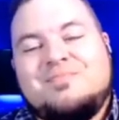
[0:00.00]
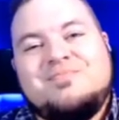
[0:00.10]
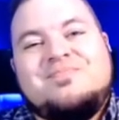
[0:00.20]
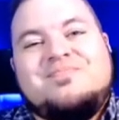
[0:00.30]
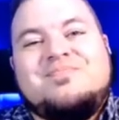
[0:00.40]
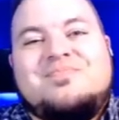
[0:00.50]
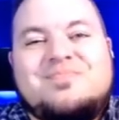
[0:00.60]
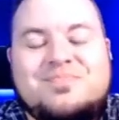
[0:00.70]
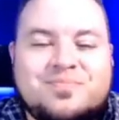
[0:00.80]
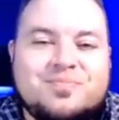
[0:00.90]

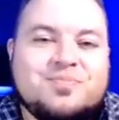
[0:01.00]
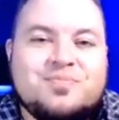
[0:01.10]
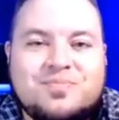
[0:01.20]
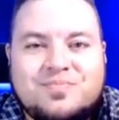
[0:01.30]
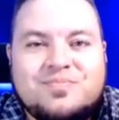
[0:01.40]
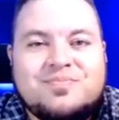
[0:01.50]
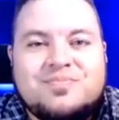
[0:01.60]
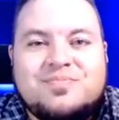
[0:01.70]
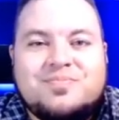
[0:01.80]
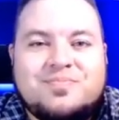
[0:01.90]

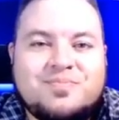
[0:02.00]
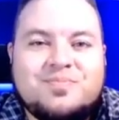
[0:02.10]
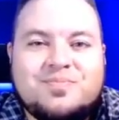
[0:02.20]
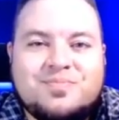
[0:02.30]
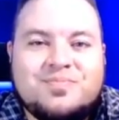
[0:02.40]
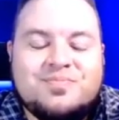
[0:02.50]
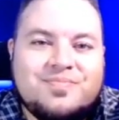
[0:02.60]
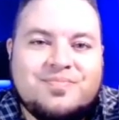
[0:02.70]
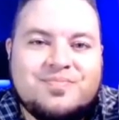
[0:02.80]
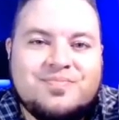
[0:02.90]

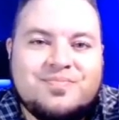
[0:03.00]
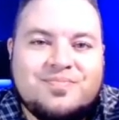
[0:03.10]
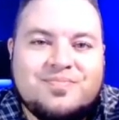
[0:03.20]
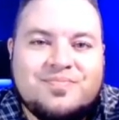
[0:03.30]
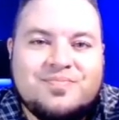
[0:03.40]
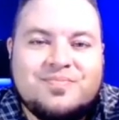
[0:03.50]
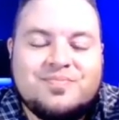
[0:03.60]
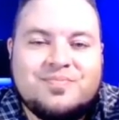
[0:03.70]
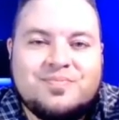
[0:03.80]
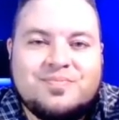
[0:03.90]

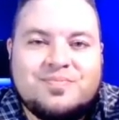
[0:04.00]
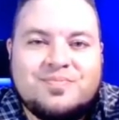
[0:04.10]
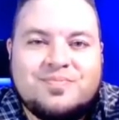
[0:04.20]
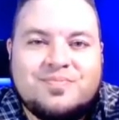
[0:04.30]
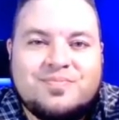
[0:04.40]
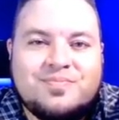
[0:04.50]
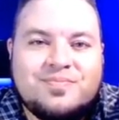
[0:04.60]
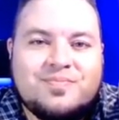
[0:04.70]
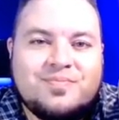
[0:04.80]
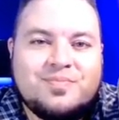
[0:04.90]

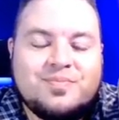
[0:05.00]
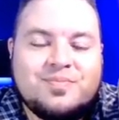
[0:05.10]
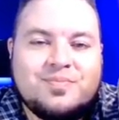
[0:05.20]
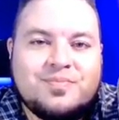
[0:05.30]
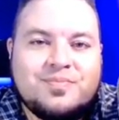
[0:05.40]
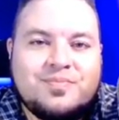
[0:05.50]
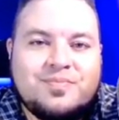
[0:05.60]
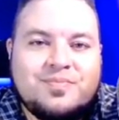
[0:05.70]
(silent)